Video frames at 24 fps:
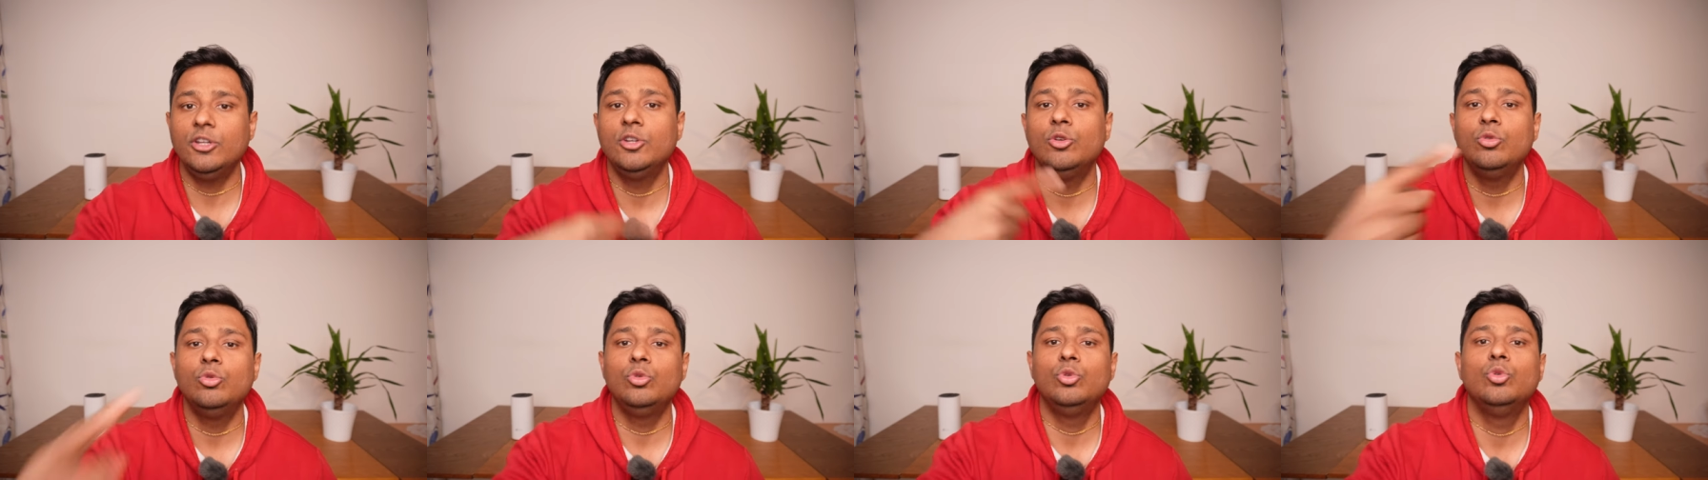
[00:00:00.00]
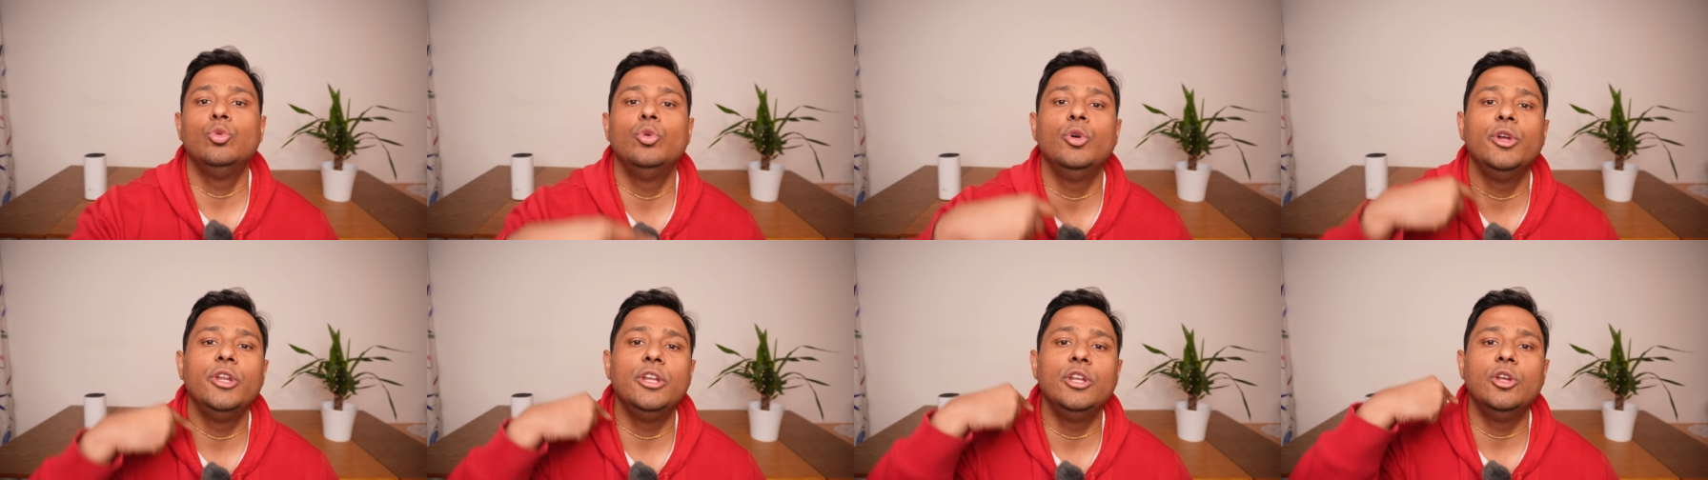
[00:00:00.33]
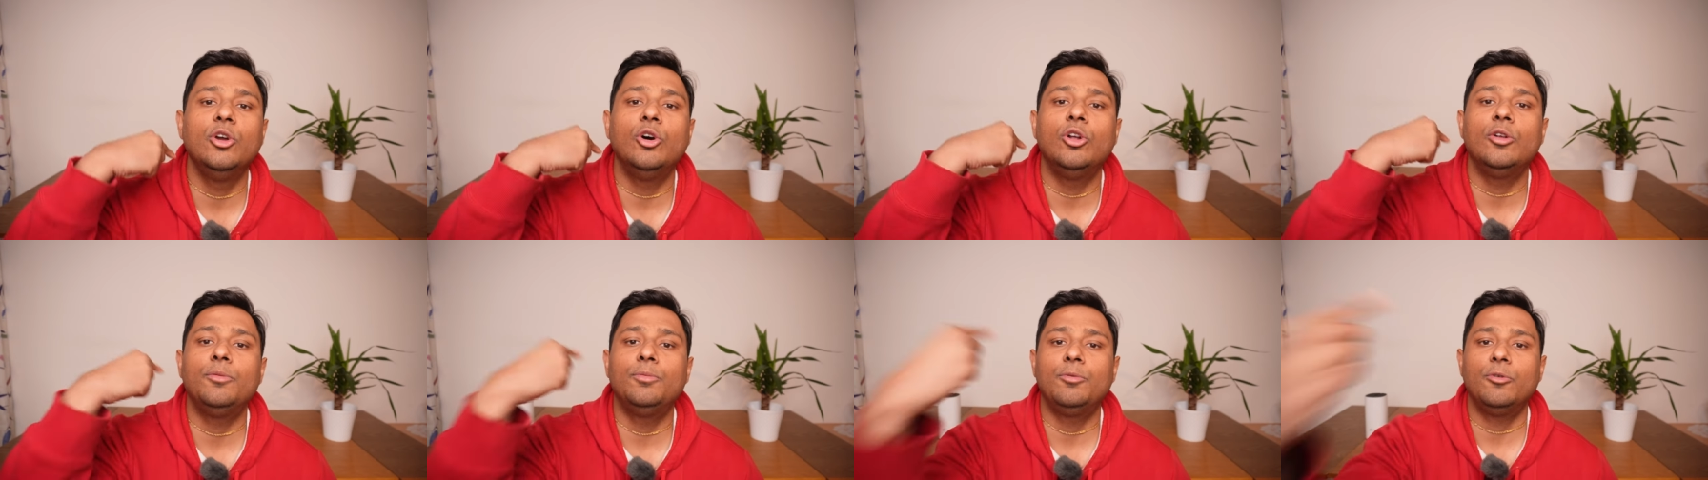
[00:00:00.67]
you do in
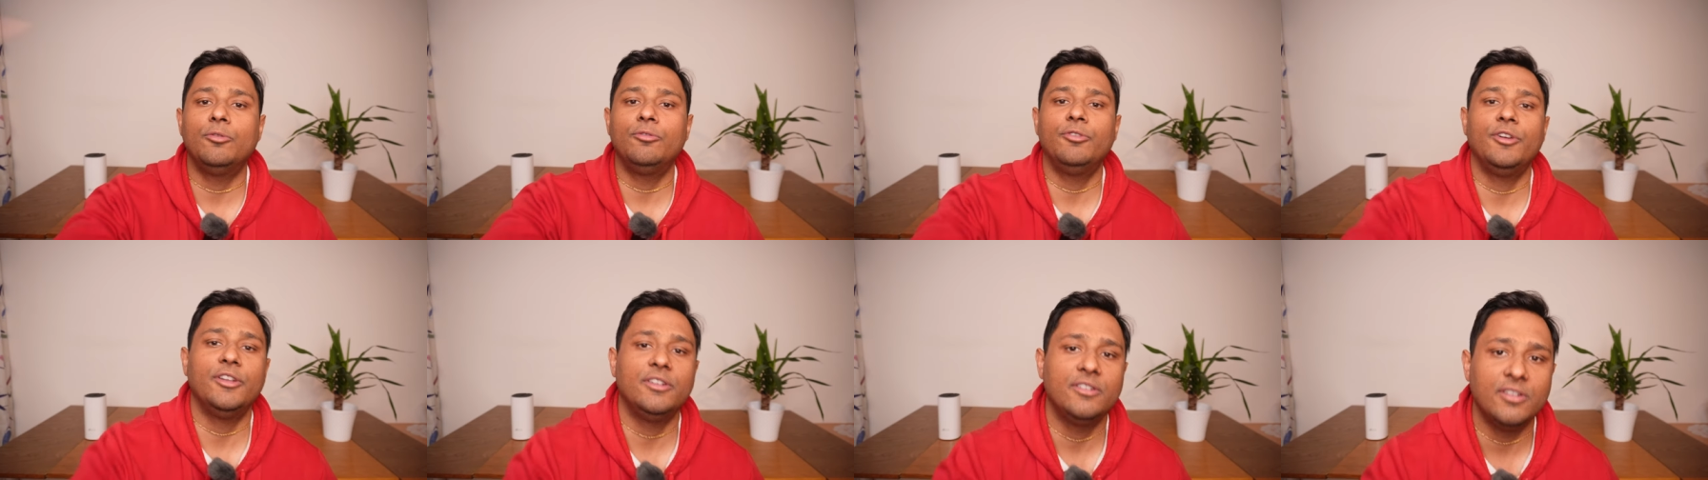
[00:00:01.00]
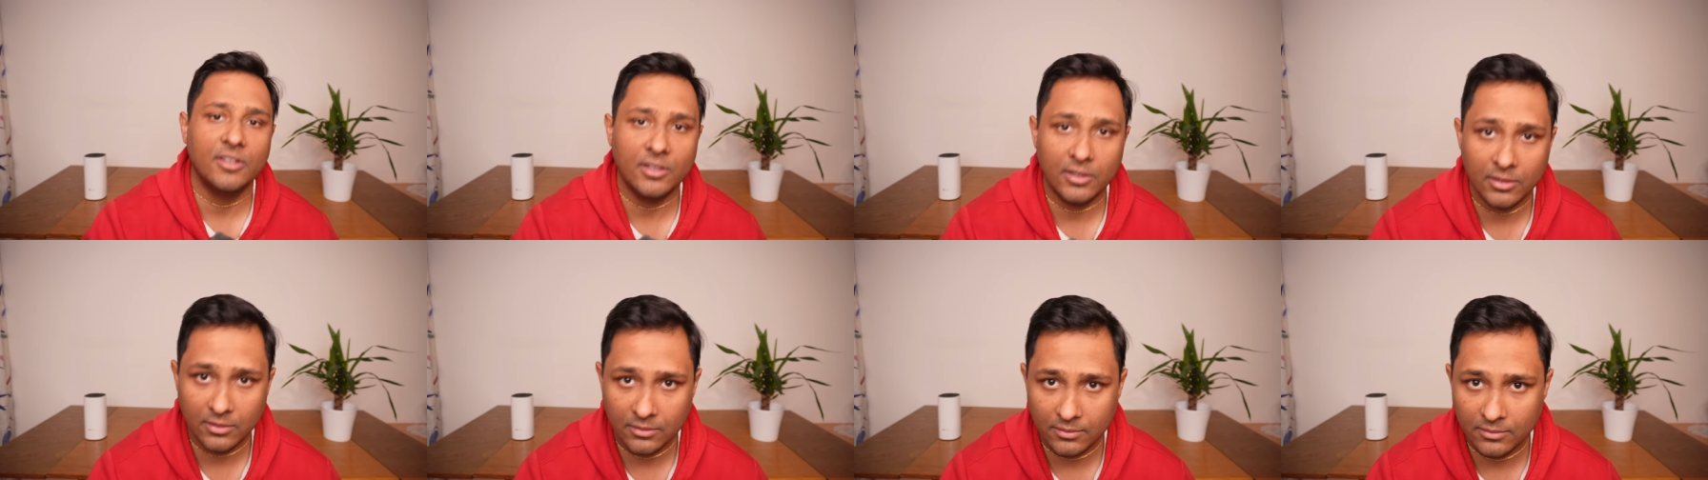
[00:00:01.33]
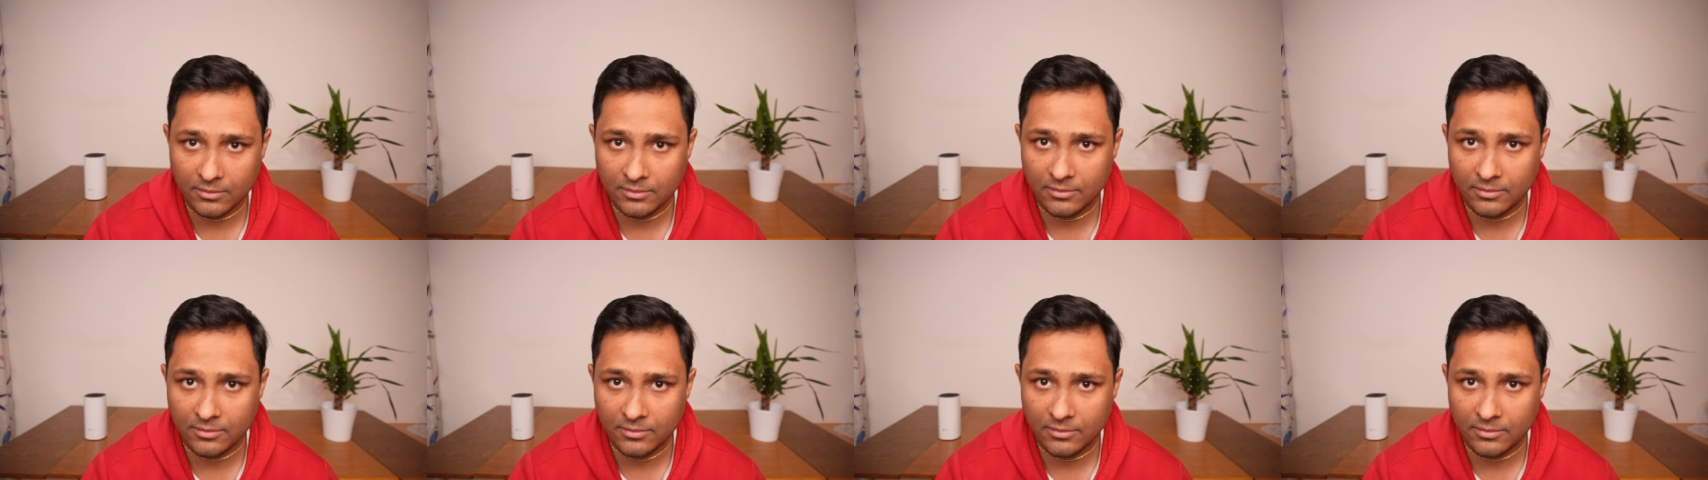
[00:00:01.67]
your profession,